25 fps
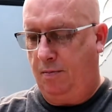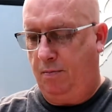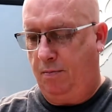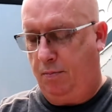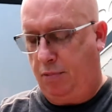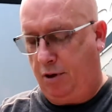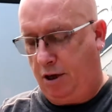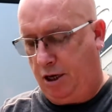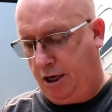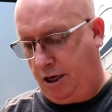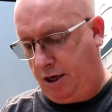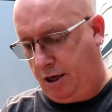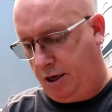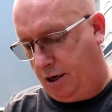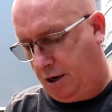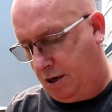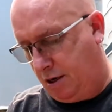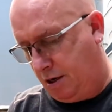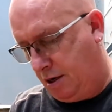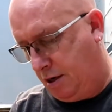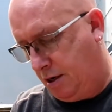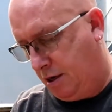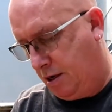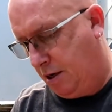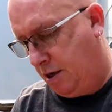but
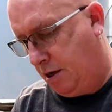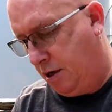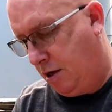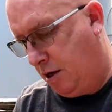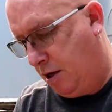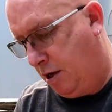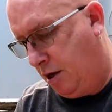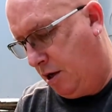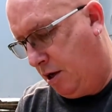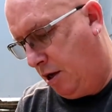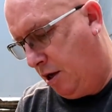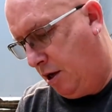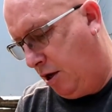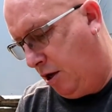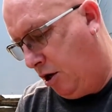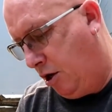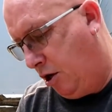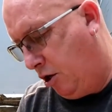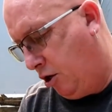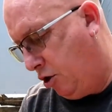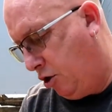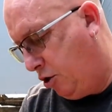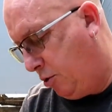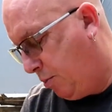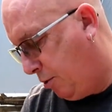
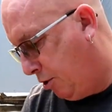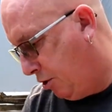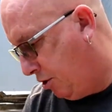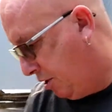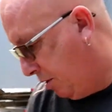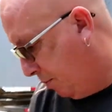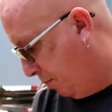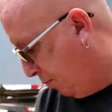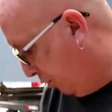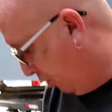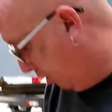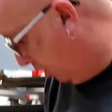we're supposed to put